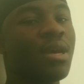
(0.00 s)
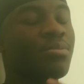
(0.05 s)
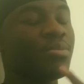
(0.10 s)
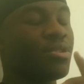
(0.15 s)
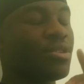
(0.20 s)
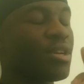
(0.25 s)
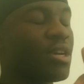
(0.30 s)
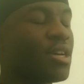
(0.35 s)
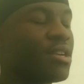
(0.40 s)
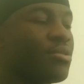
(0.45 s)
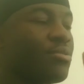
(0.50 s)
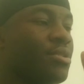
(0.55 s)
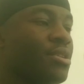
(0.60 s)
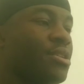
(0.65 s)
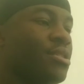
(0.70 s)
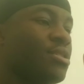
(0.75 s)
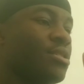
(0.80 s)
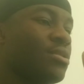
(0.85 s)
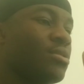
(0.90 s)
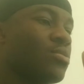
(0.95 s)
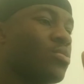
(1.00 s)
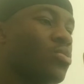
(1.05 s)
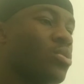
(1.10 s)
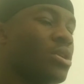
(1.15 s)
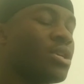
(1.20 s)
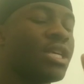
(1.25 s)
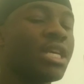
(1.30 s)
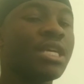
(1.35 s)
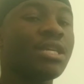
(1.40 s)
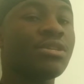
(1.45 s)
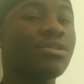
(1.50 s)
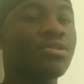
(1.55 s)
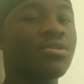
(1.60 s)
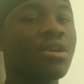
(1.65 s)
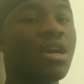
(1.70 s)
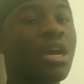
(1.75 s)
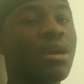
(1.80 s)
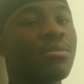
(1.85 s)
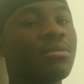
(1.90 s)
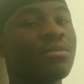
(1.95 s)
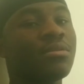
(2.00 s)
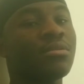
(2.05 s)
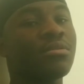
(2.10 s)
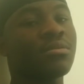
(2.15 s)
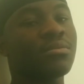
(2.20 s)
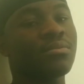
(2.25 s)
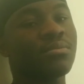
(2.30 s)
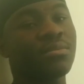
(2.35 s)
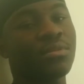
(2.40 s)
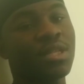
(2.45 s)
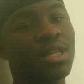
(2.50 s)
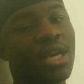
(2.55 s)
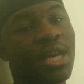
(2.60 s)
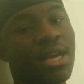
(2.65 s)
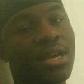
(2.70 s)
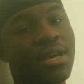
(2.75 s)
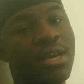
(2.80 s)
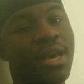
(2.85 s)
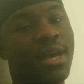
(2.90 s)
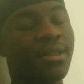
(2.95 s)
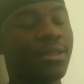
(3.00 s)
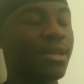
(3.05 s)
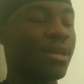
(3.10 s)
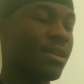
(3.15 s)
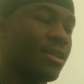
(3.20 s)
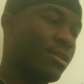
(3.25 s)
I'm trying to reach 1,000 subscribers. At the